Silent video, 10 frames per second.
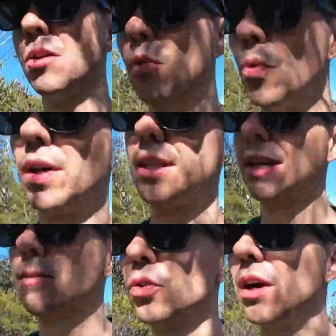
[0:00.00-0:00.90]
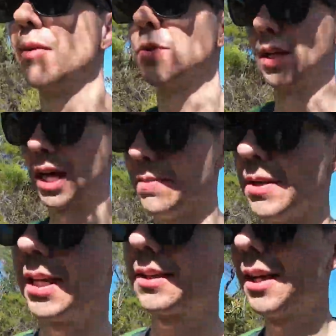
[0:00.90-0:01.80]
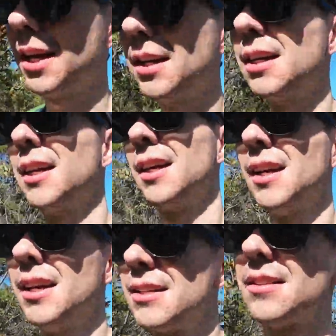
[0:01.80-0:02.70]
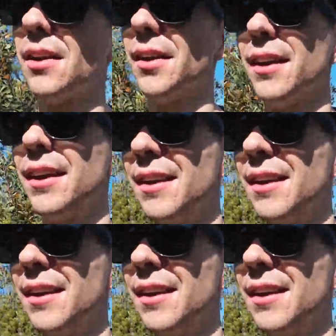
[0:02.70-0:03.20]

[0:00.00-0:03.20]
We're walking the same trail as we came in yesterday, so